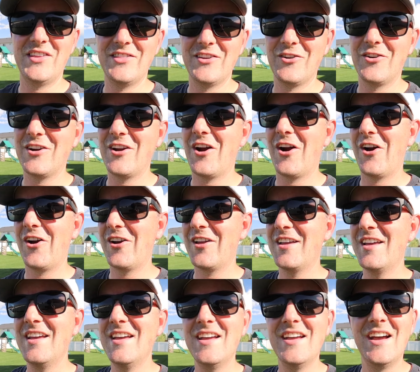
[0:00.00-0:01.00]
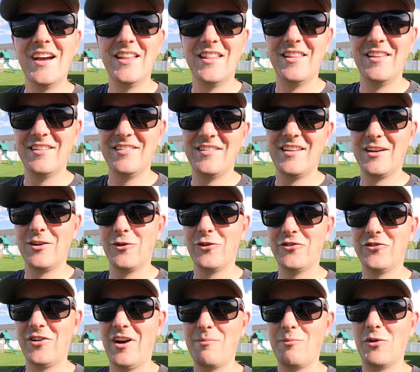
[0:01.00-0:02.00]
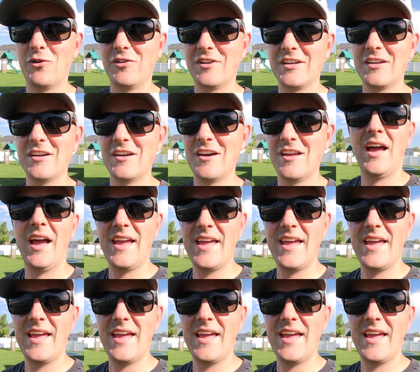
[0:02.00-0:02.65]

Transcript: in their yard. This thing will stripe really good.